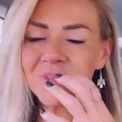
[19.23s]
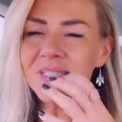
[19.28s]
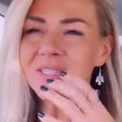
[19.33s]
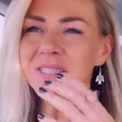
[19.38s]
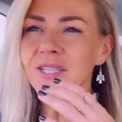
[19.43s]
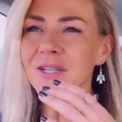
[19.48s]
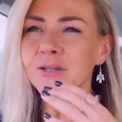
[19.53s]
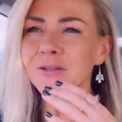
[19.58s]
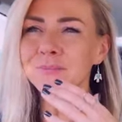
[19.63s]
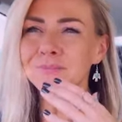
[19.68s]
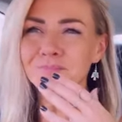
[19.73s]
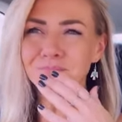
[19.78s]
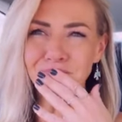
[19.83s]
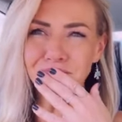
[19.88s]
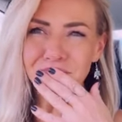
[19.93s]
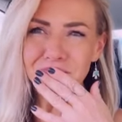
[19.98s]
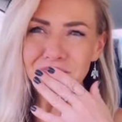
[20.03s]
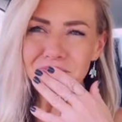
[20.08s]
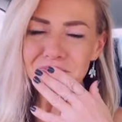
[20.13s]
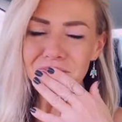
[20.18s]
So
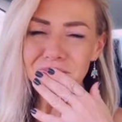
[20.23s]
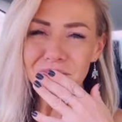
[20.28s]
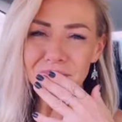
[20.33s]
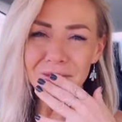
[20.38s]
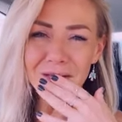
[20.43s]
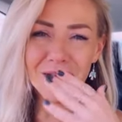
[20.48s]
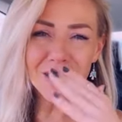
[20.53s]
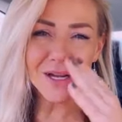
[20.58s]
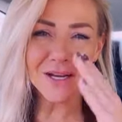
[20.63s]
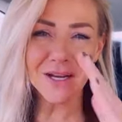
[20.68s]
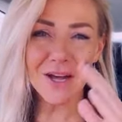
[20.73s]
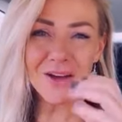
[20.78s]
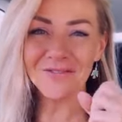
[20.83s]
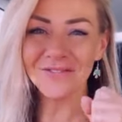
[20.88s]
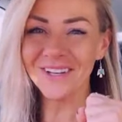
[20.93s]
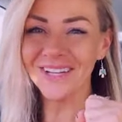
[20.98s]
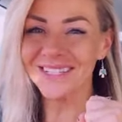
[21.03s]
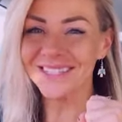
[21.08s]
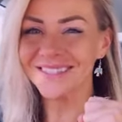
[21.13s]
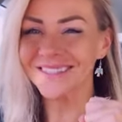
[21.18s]

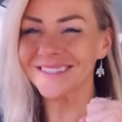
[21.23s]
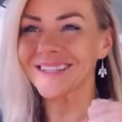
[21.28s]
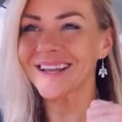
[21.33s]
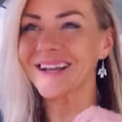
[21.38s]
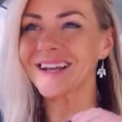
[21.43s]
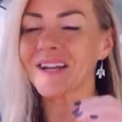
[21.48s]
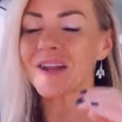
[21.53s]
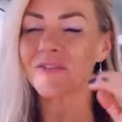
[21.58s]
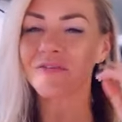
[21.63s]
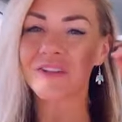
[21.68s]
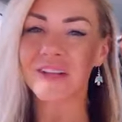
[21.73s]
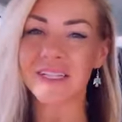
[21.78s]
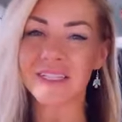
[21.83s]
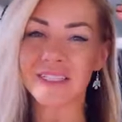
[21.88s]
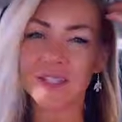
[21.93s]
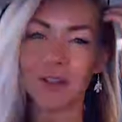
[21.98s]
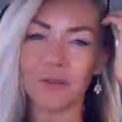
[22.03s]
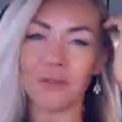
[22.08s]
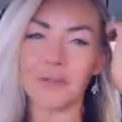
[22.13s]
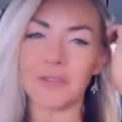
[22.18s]
enoughness, not enoughness.
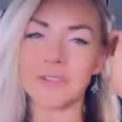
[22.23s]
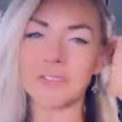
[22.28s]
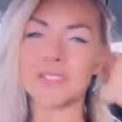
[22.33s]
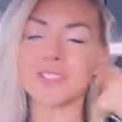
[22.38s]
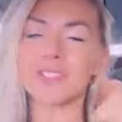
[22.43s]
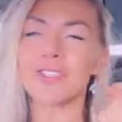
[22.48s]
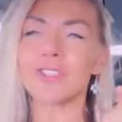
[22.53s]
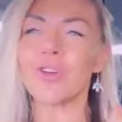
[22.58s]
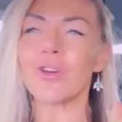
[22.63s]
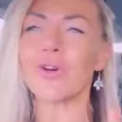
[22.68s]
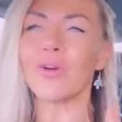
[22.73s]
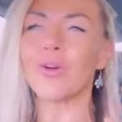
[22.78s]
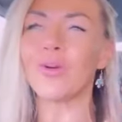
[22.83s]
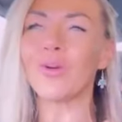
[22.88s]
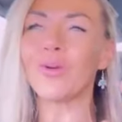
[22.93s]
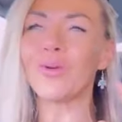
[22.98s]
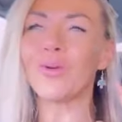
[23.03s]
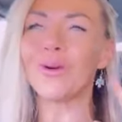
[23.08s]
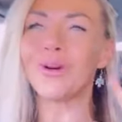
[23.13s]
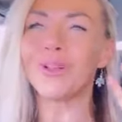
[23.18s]
So for
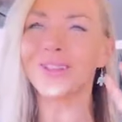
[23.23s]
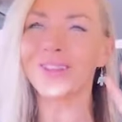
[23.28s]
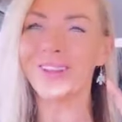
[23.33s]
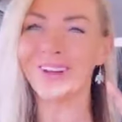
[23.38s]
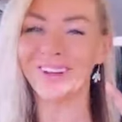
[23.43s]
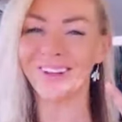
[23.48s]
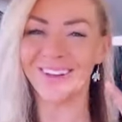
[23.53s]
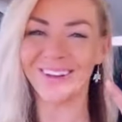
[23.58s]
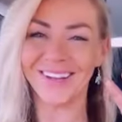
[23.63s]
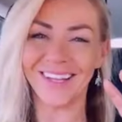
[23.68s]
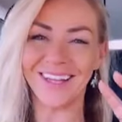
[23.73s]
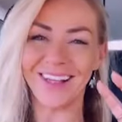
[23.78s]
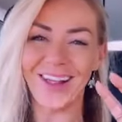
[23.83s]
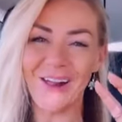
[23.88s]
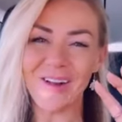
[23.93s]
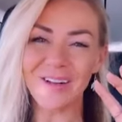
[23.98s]
so long,